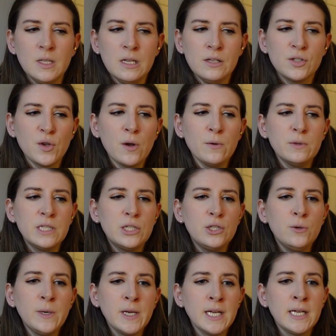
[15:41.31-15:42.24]
So I was
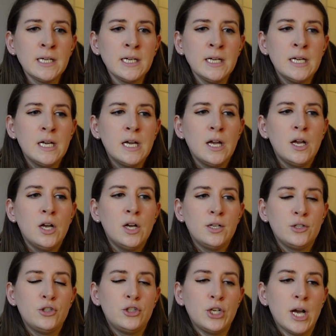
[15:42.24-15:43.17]
doing
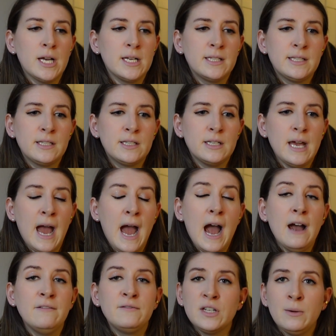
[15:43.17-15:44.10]
just
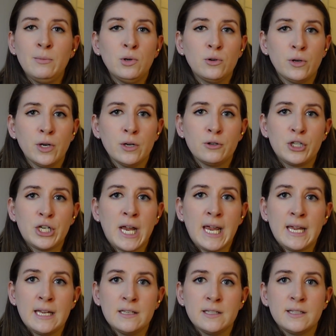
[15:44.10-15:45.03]
half double
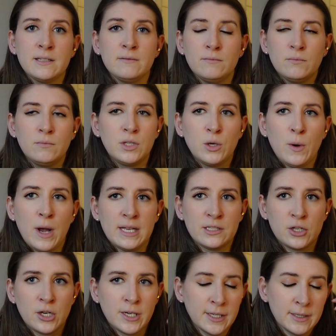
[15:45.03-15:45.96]
crochets,
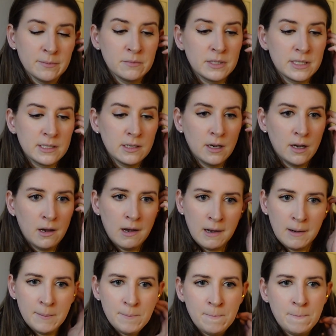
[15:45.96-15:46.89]
US terms.
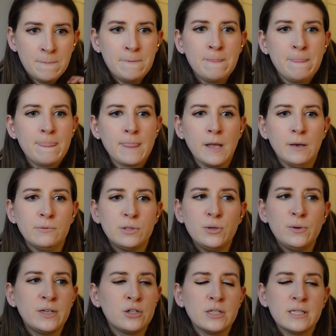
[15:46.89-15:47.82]
I was
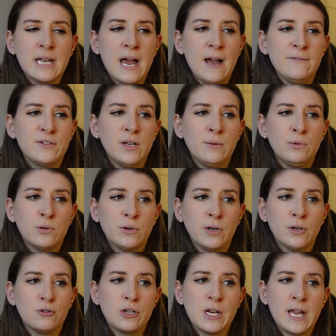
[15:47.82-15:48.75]
doing just half double
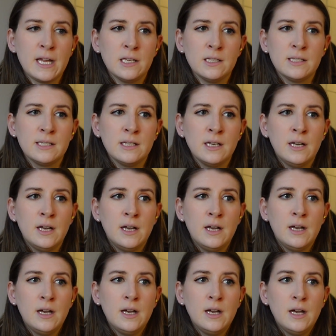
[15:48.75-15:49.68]
crochets
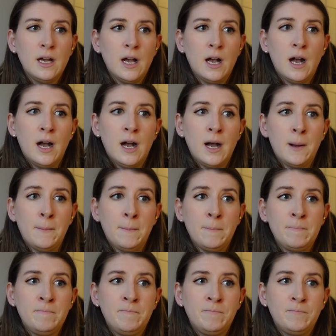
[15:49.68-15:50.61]

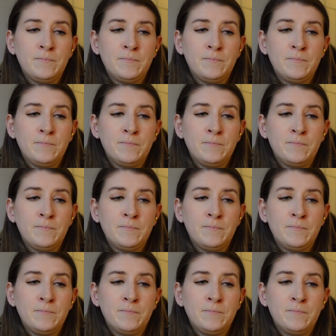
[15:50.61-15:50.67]
and